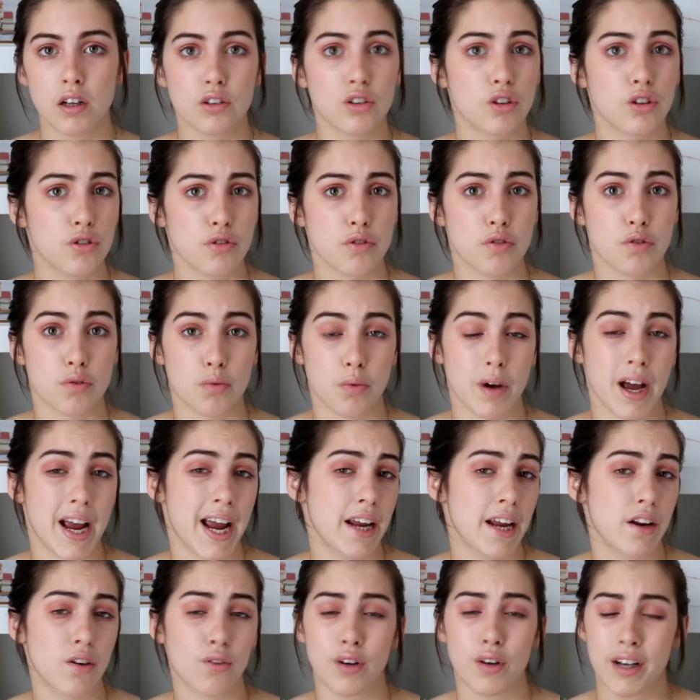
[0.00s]
lose
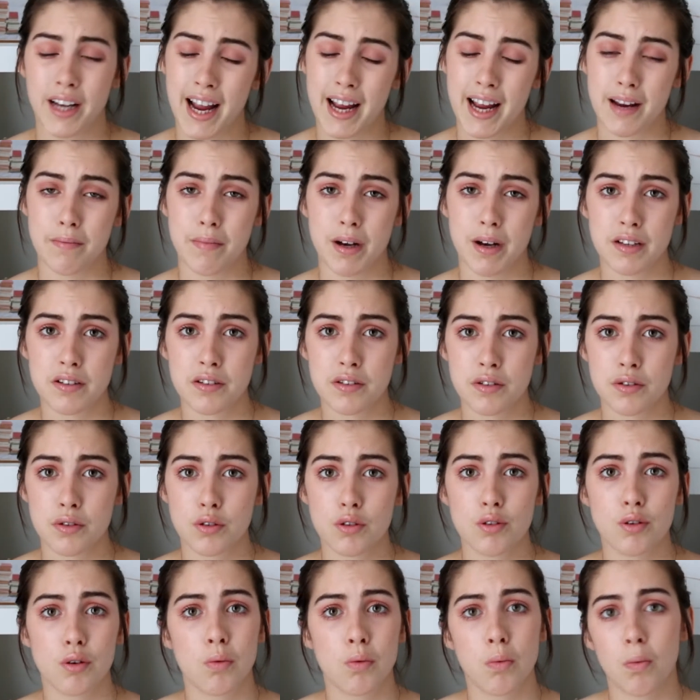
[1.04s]
weight or gain
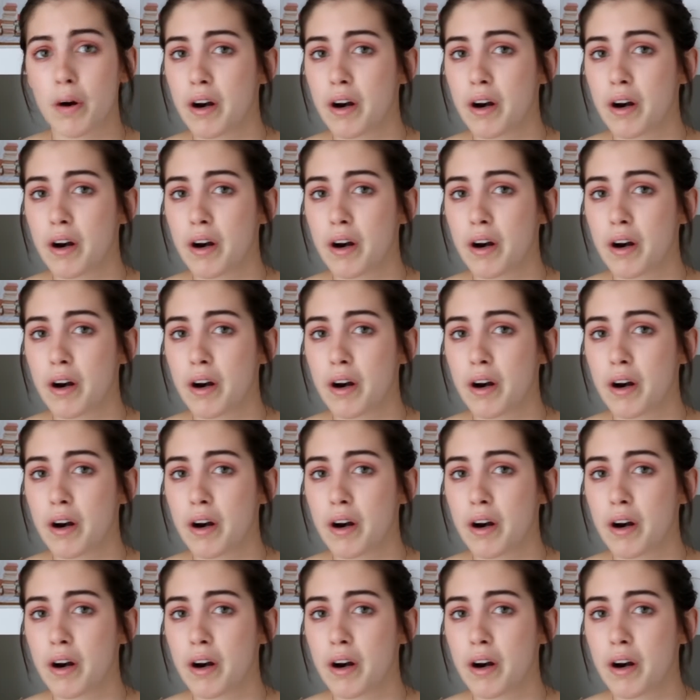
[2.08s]
muscle.